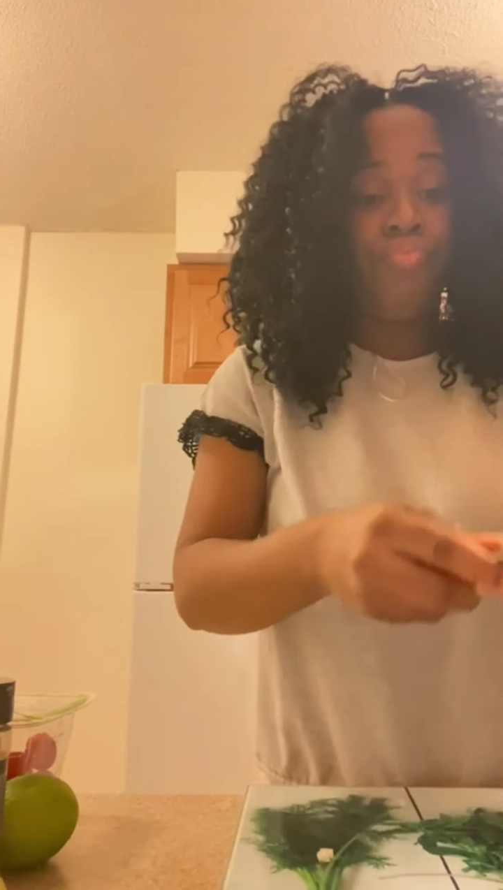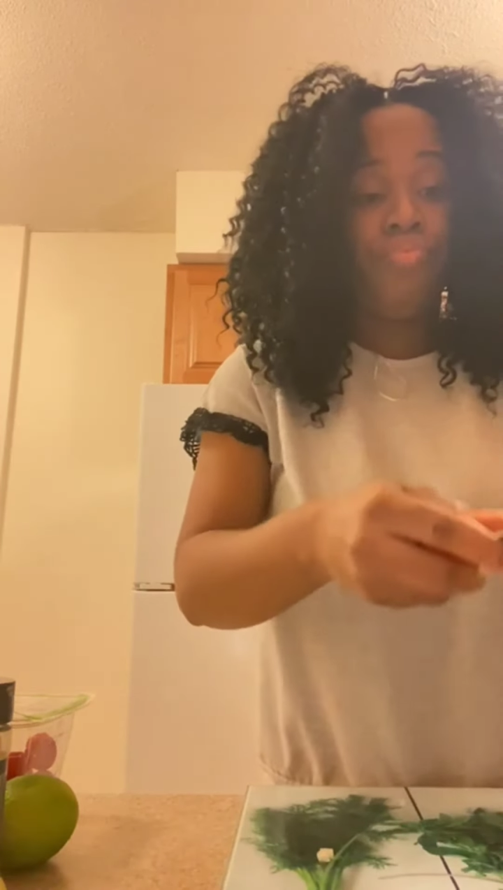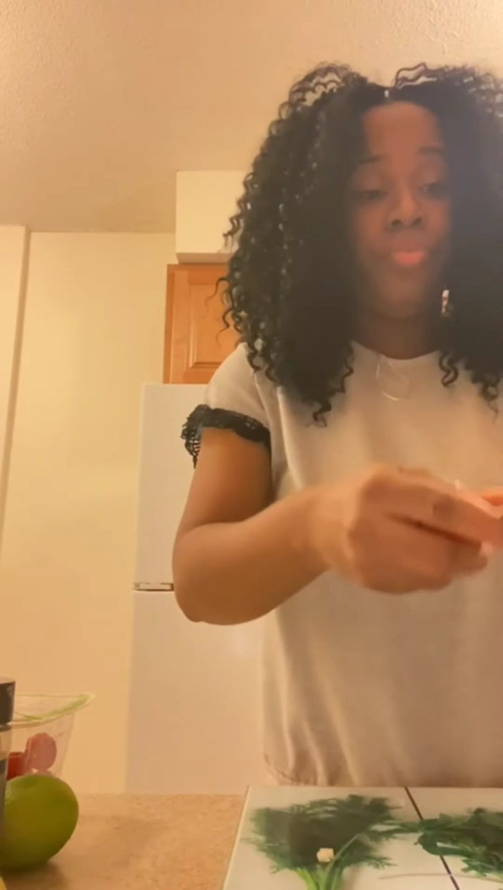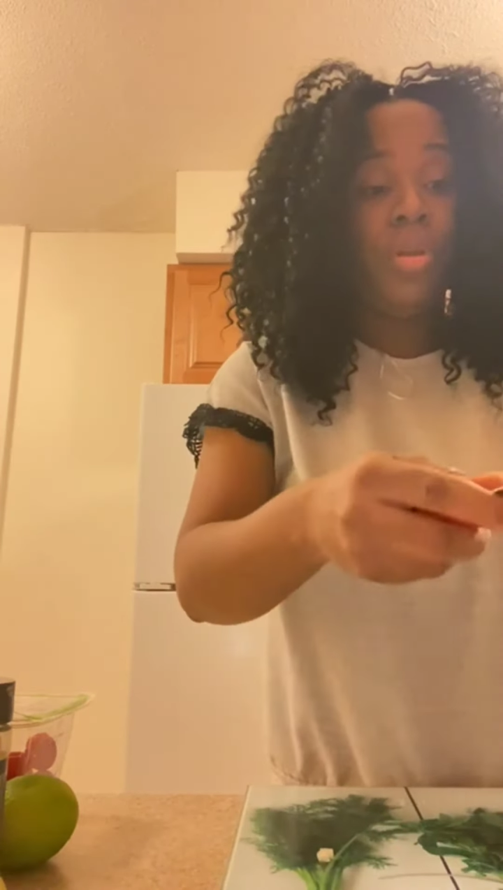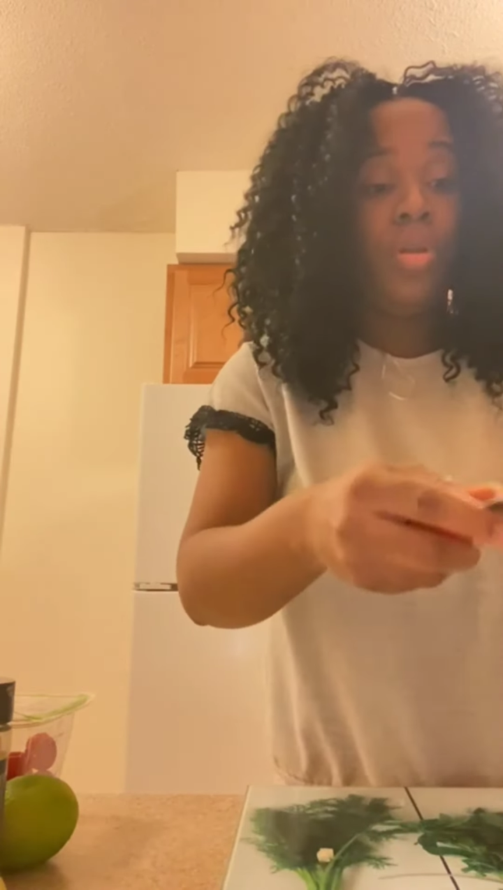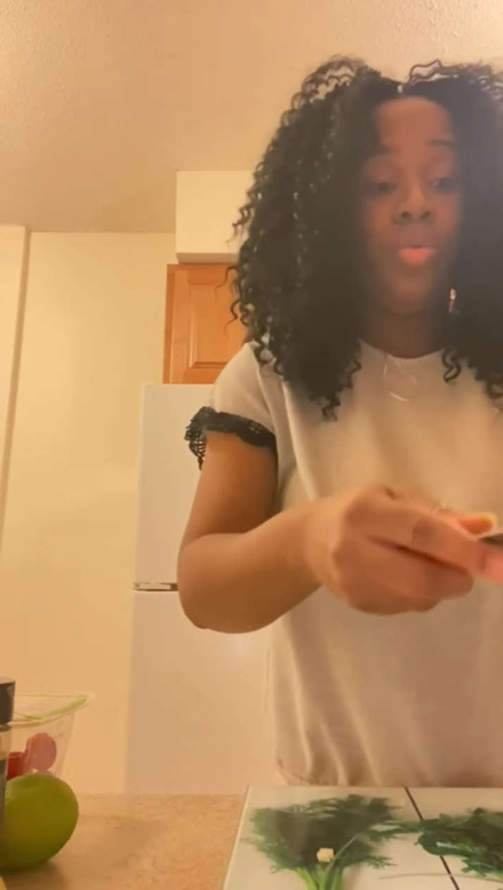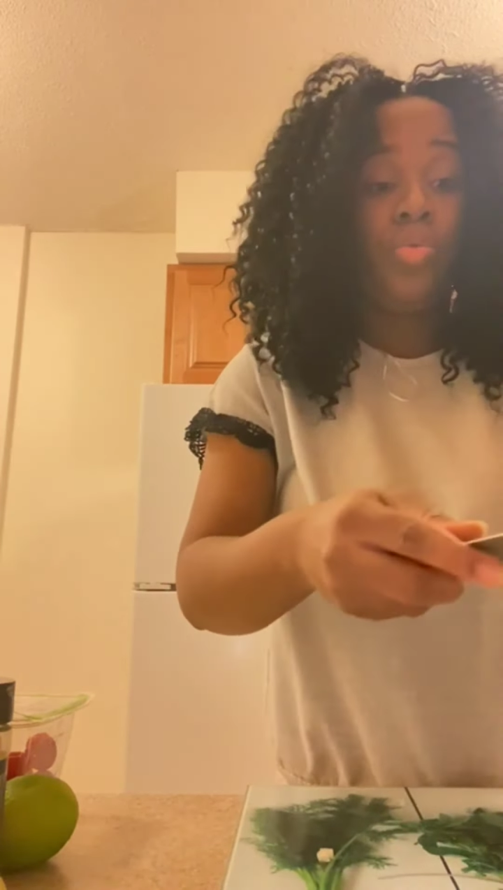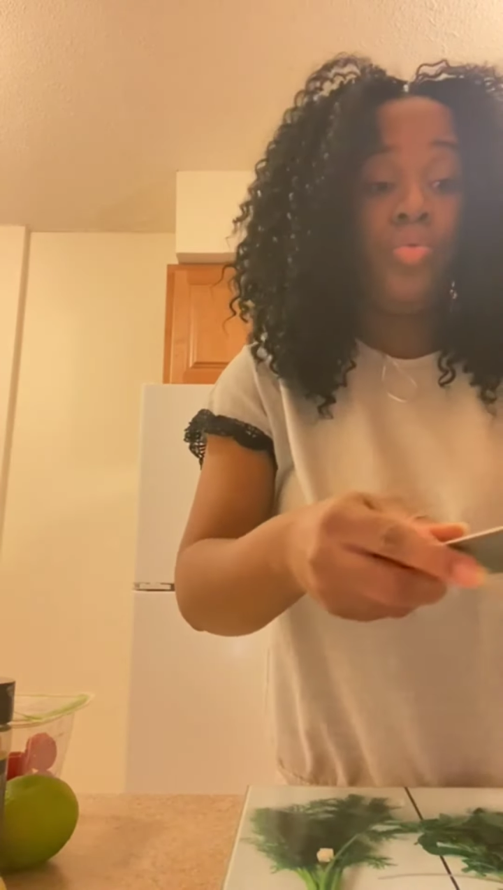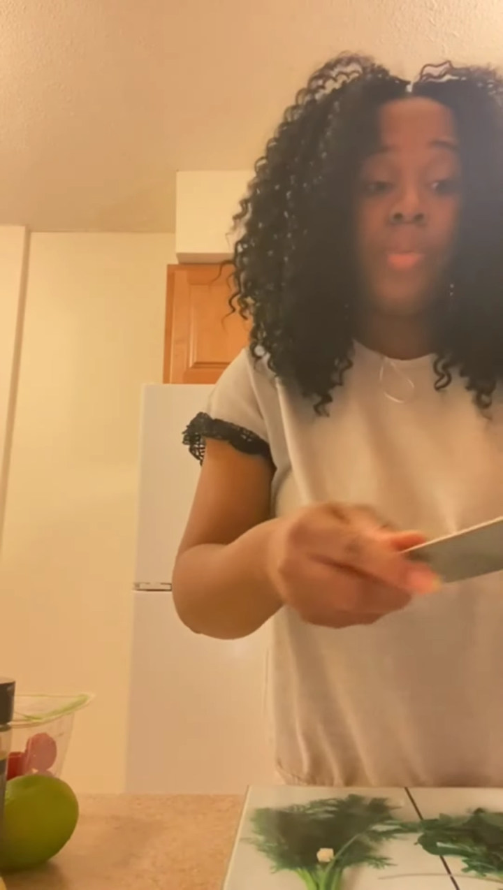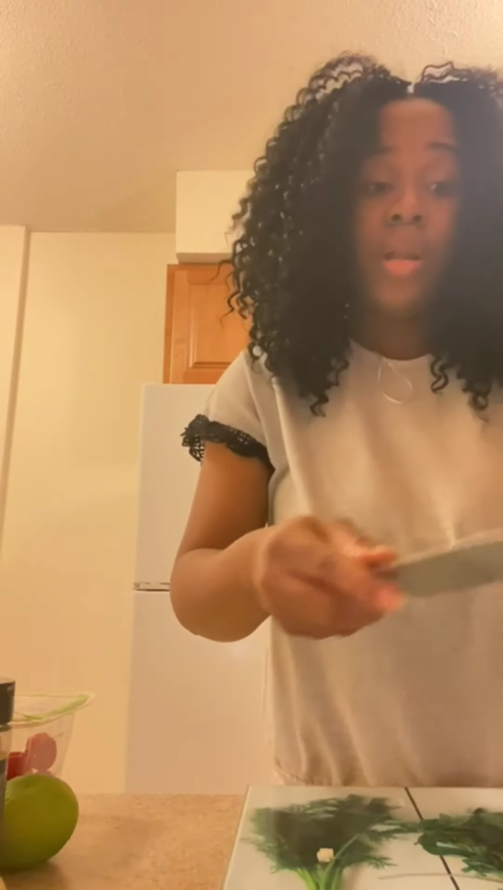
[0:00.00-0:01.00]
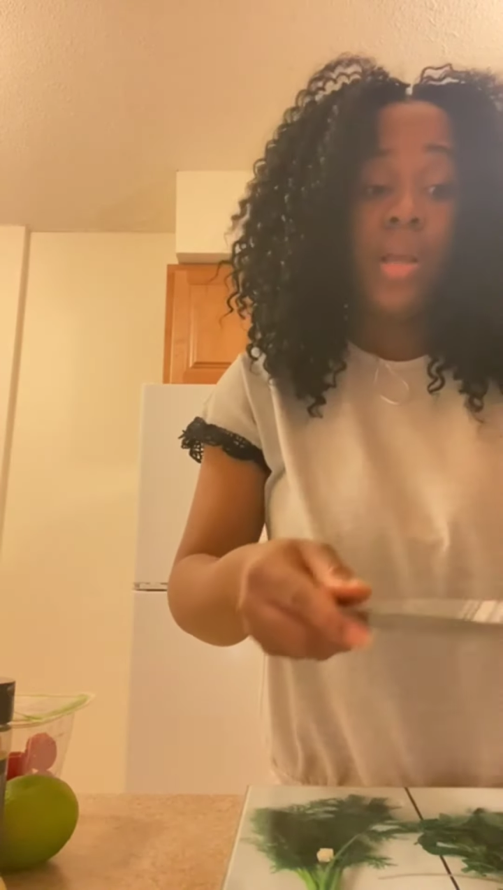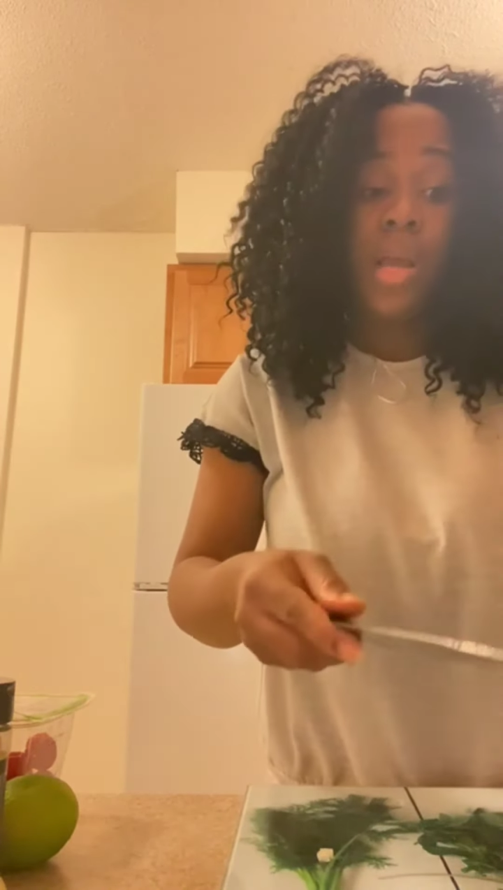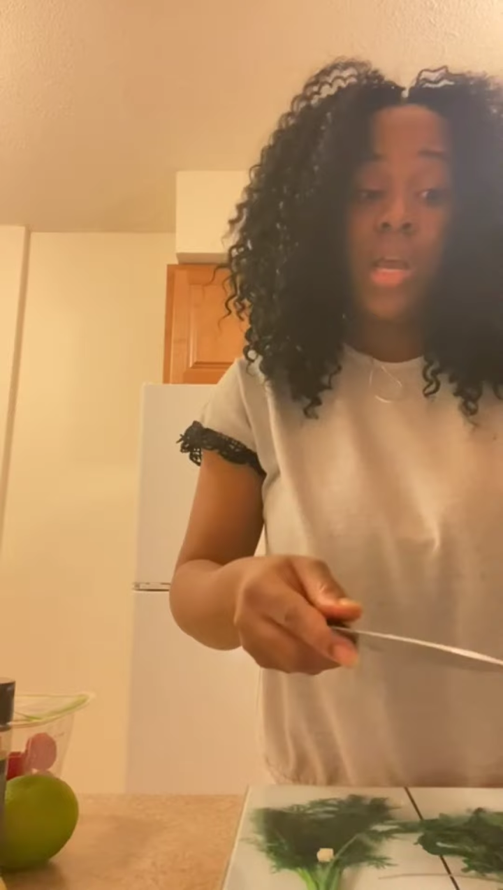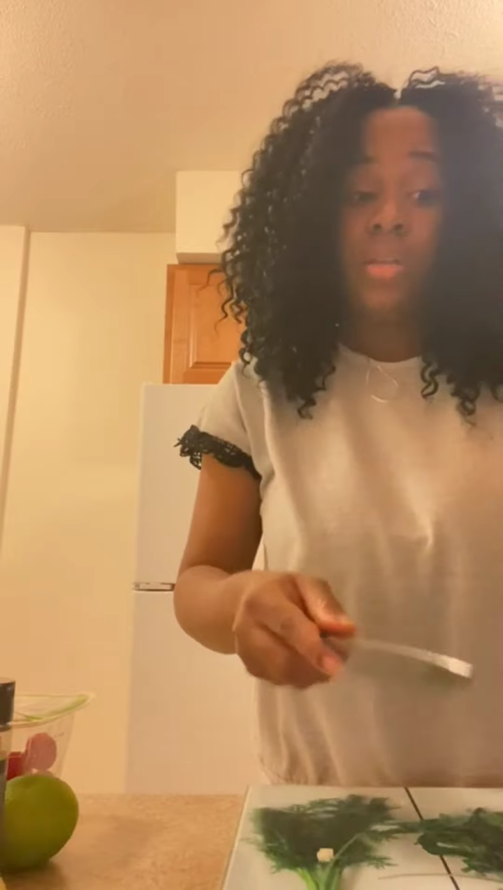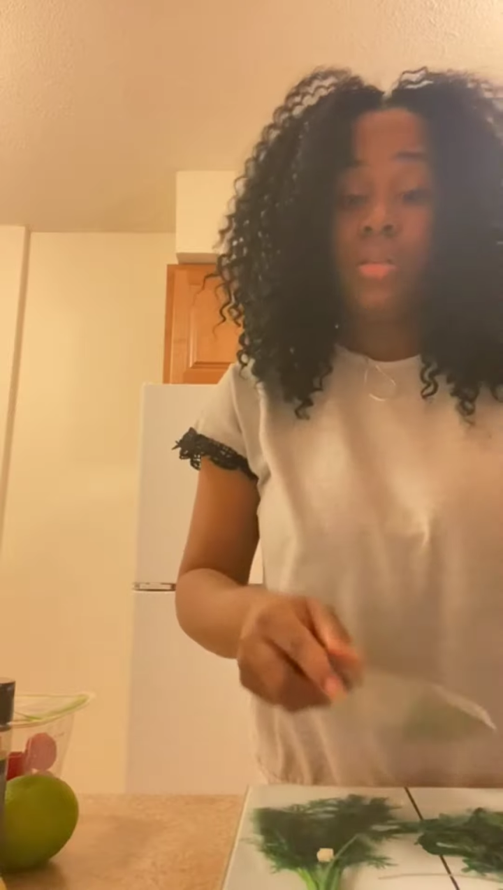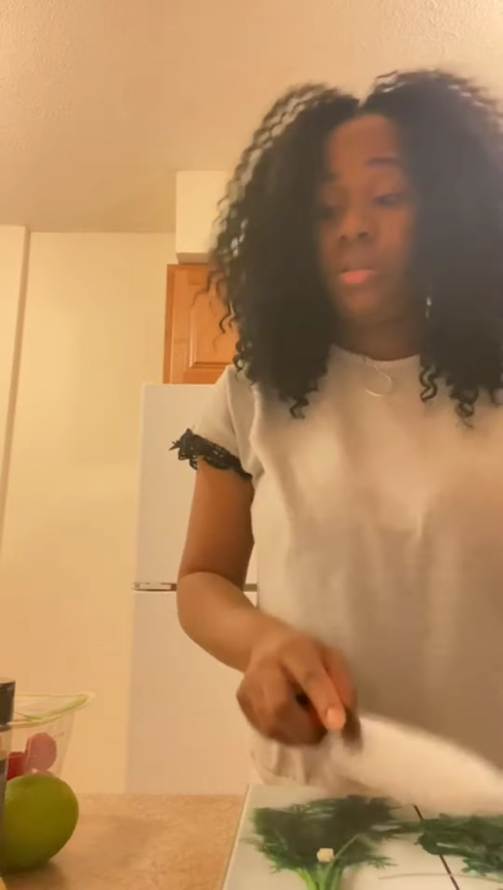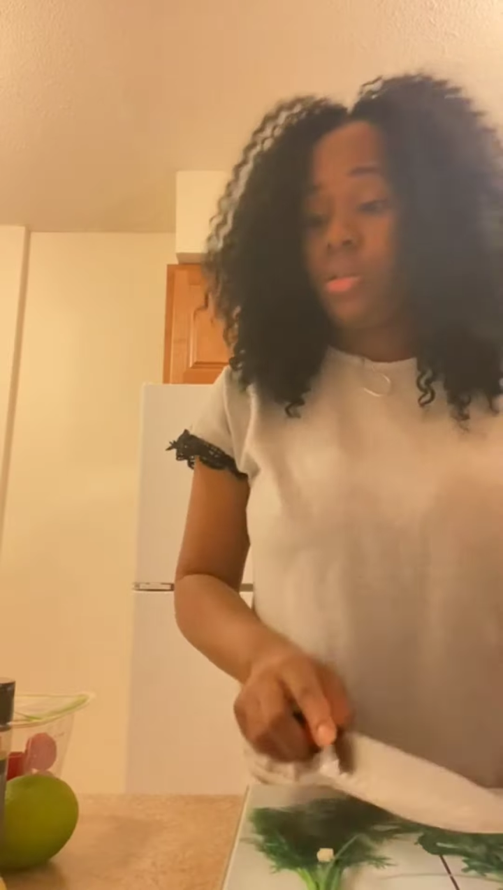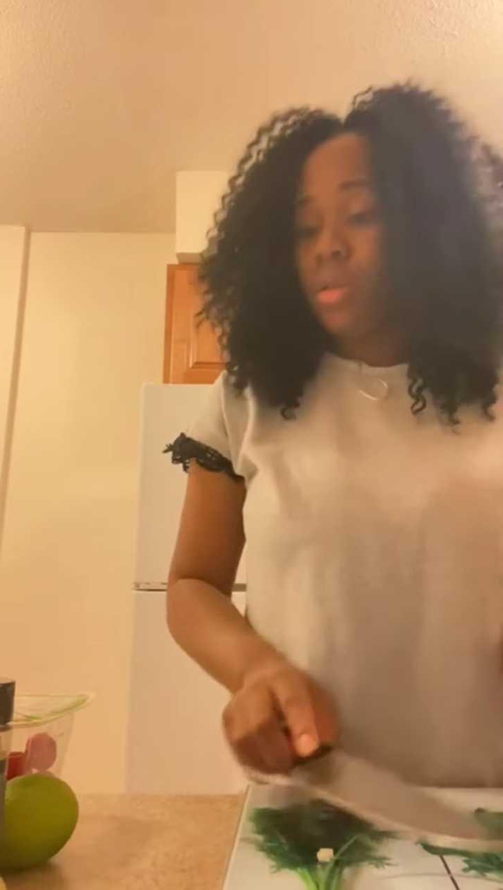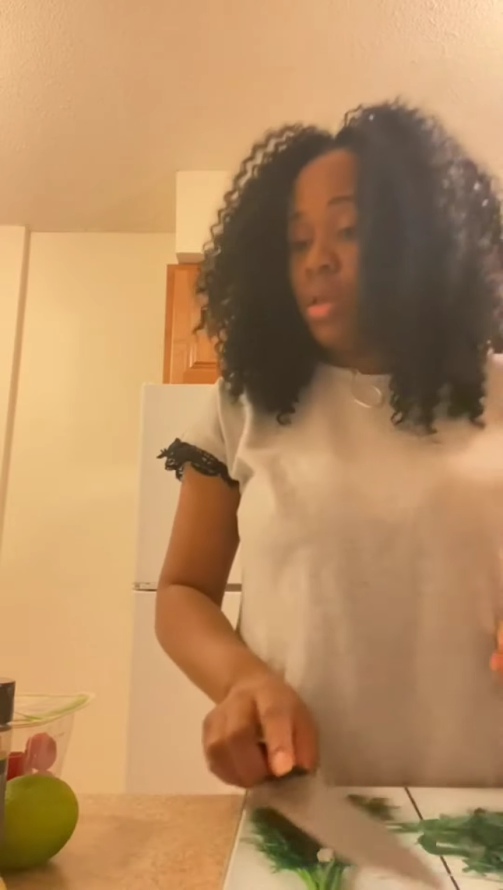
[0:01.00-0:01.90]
It don't look too bad, guys.